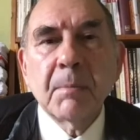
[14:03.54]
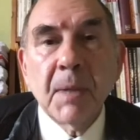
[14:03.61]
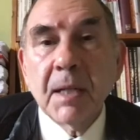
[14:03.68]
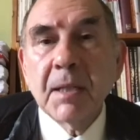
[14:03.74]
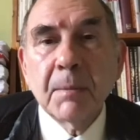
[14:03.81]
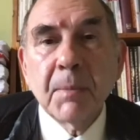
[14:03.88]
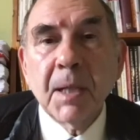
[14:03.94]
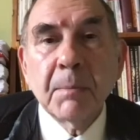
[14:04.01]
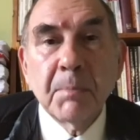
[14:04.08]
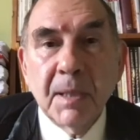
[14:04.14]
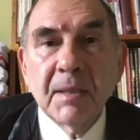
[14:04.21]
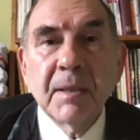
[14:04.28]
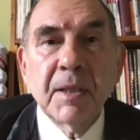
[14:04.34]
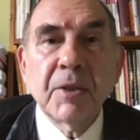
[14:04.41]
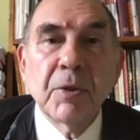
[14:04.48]
money, by
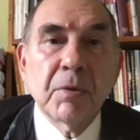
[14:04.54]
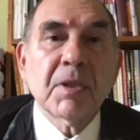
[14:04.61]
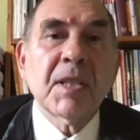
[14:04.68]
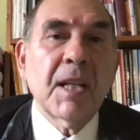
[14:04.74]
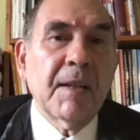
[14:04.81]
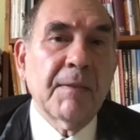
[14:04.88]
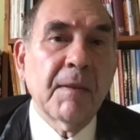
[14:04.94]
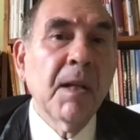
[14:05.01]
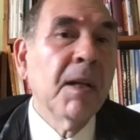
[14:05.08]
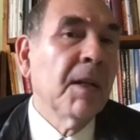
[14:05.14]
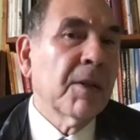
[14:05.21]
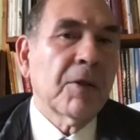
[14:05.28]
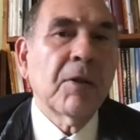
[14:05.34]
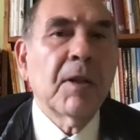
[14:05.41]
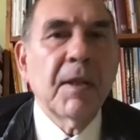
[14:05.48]
building new stuff.
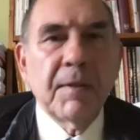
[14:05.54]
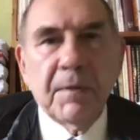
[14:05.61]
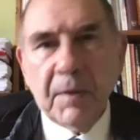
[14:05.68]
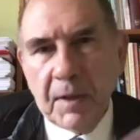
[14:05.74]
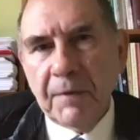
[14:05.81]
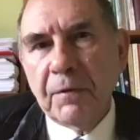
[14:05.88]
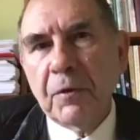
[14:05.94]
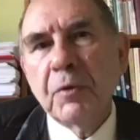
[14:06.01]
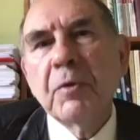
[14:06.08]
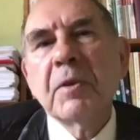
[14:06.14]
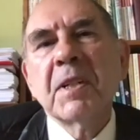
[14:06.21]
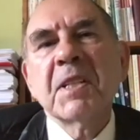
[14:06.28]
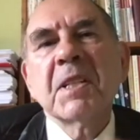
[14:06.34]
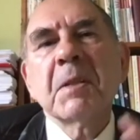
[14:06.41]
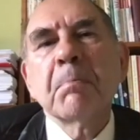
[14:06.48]
So if you
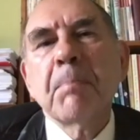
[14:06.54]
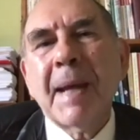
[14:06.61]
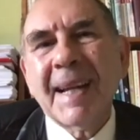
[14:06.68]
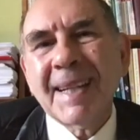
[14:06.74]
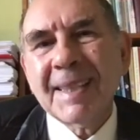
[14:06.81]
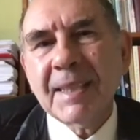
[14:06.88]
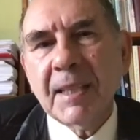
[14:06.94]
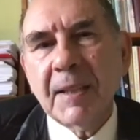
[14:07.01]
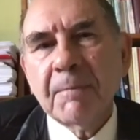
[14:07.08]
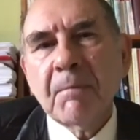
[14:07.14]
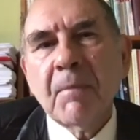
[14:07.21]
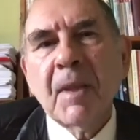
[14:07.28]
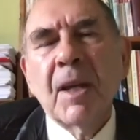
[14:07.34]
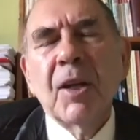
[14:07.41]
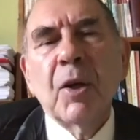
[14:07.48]
respect
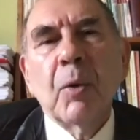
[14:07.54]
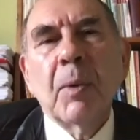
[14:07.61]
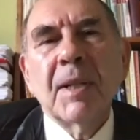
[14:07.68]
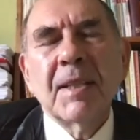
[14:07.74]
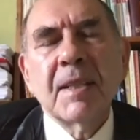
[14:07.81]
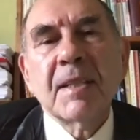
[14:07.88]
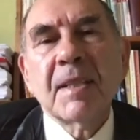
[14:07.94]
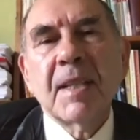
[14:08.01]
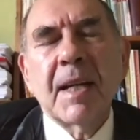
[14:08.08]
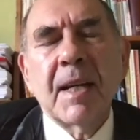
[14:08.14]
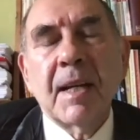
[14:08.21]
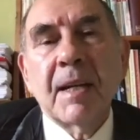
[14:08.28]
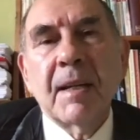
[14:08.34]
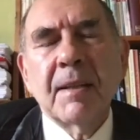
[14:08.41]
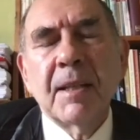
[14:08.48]
what is
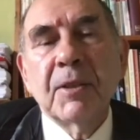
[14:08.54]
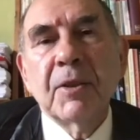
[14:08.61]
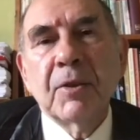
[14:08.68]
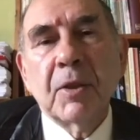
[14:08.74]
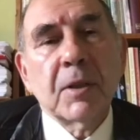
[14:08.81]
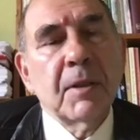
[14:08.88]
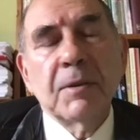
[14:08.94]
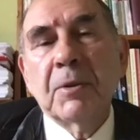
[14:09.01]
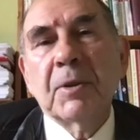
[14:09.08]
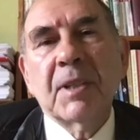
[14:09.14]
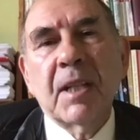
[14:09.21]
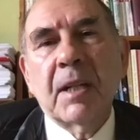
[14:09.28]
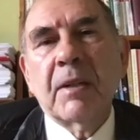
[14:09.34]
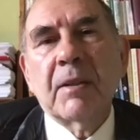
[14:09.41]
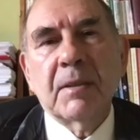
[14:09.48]
there, then you're not going to
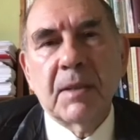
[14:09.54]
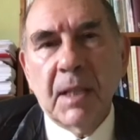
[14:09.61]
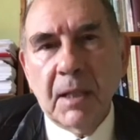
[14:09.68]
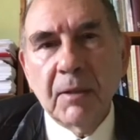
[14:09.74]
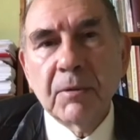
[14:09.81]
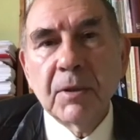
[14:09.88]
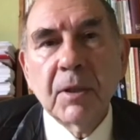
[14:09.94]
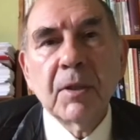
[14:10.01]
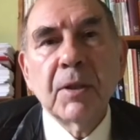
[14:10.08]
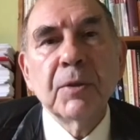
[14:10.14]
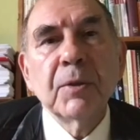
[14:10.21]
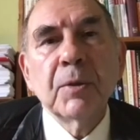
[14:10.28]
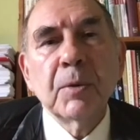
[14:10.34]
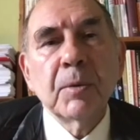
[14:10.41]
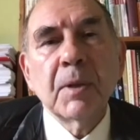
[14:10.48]
tear it down, you're
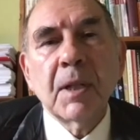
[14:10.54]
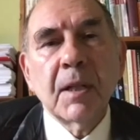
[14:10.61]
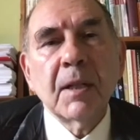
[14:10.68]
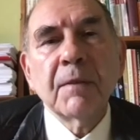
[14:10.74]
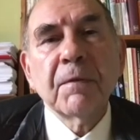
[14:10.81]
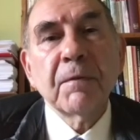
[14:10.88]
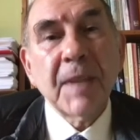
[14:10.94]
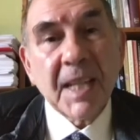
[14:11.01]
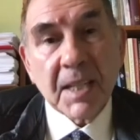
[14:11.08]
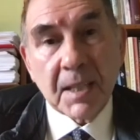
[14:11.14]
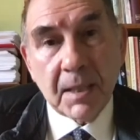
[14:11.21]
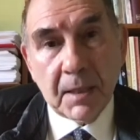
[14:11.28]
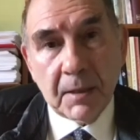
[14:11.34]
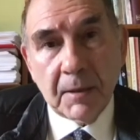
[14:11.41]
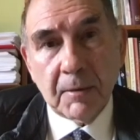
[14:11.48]
going to fix
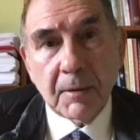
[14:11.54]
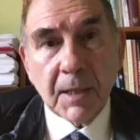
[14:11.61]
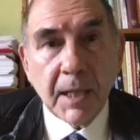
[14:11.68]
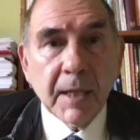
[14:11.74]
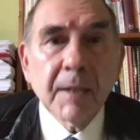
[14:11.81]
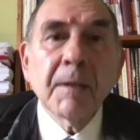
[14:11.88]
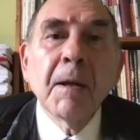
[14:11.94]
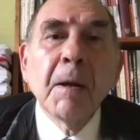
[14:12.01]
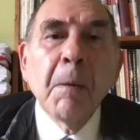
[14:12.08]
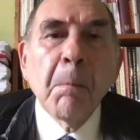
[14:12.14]
it, okay?